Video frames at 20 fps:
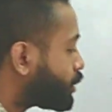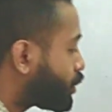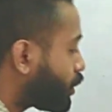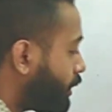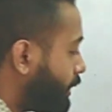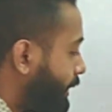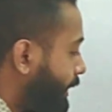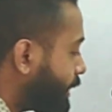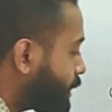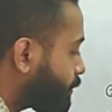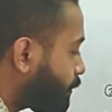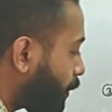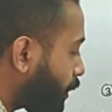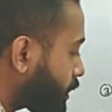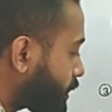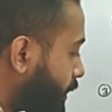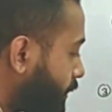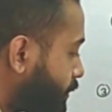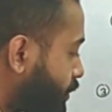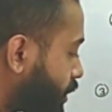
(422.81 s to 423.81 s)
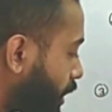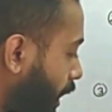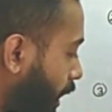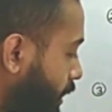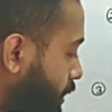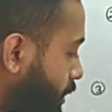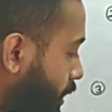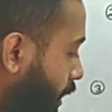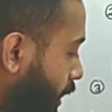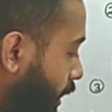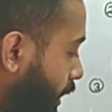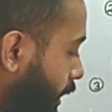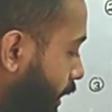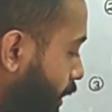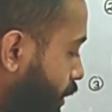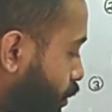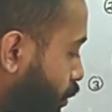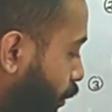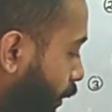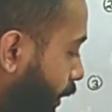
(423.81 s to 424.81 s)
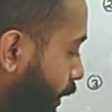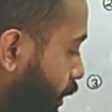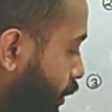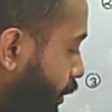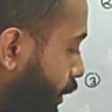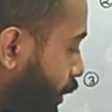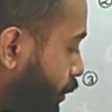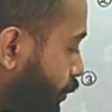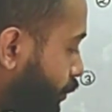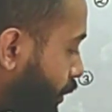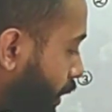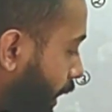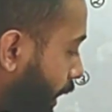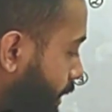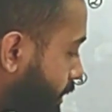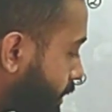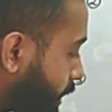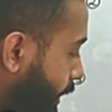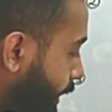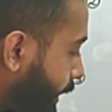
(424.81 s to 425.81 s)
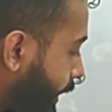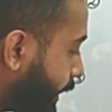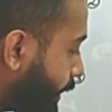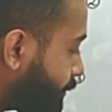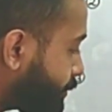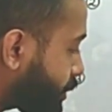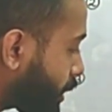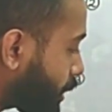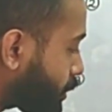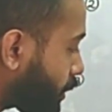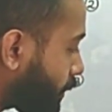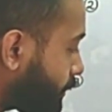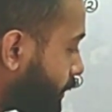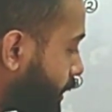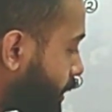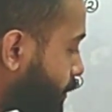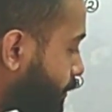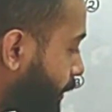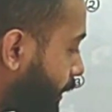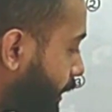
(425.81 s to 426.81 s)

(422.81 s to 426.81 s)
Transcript: So this positive charge is going to neutralize the negative charge of this